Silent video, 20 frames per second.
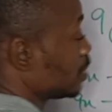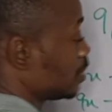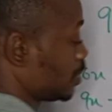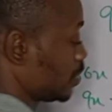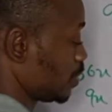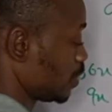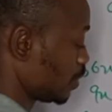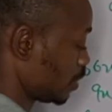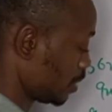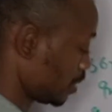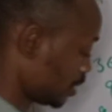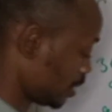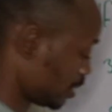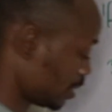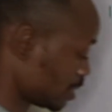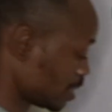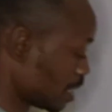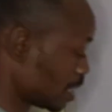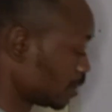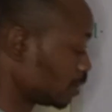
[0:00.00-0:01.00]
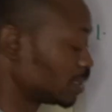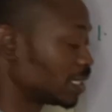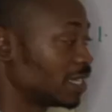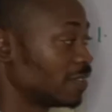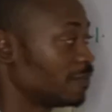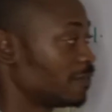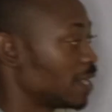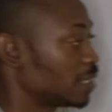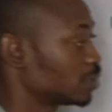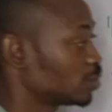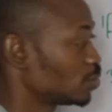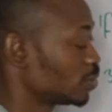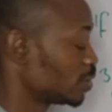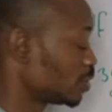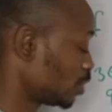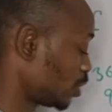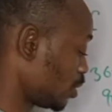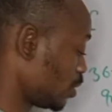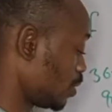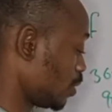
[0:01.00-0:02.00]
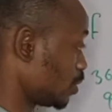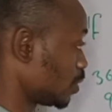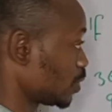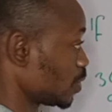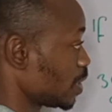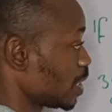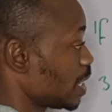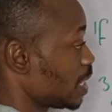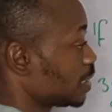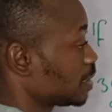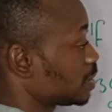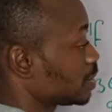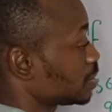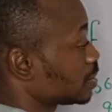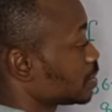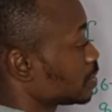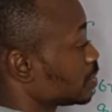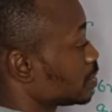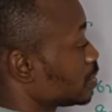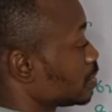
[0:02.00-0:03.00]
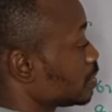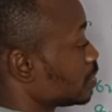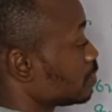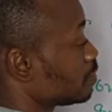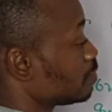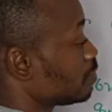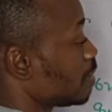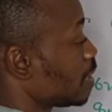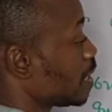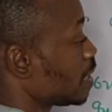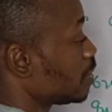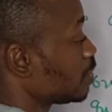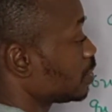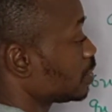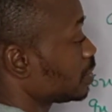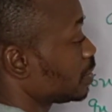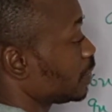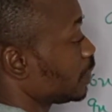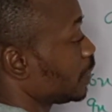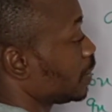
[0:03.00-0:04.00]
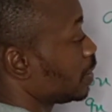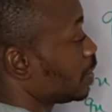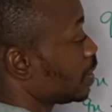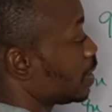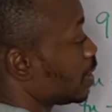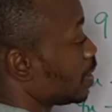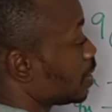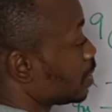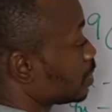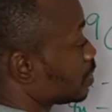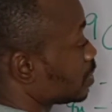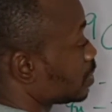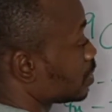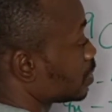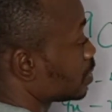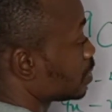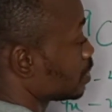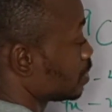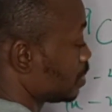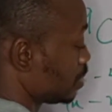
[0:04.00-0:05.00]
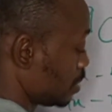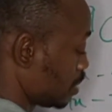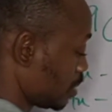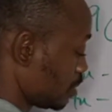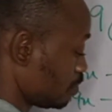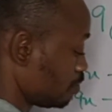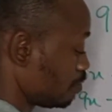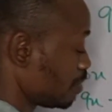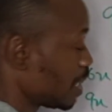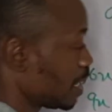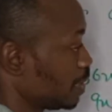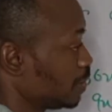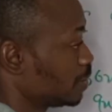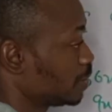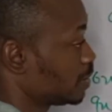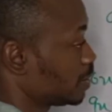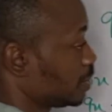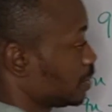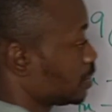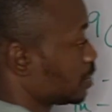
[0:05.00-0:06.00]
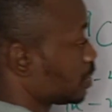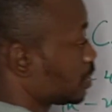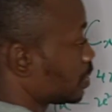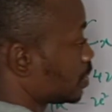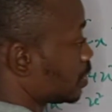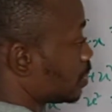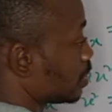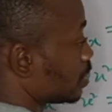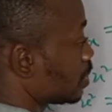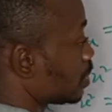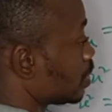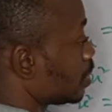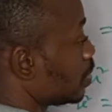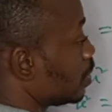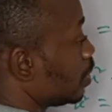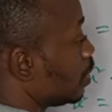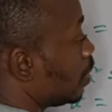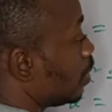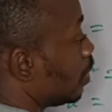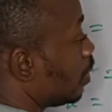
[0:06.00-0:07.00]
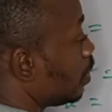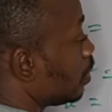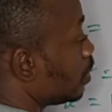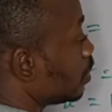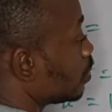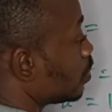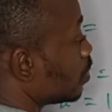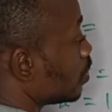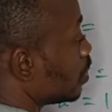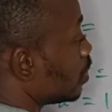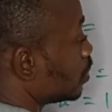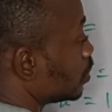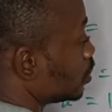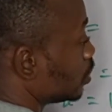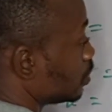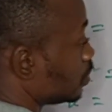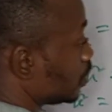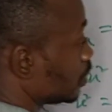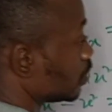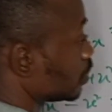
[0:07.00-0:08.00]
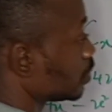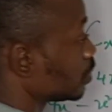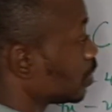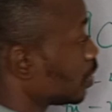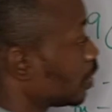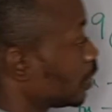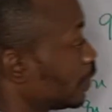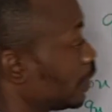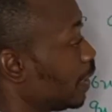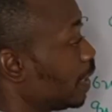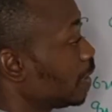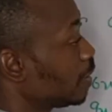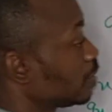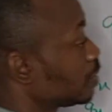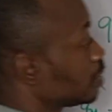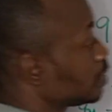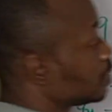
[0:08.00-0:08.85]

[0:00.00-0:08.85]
So those are the factors we're going to use. So x minus 3x minus 6 all equals 0. Alright?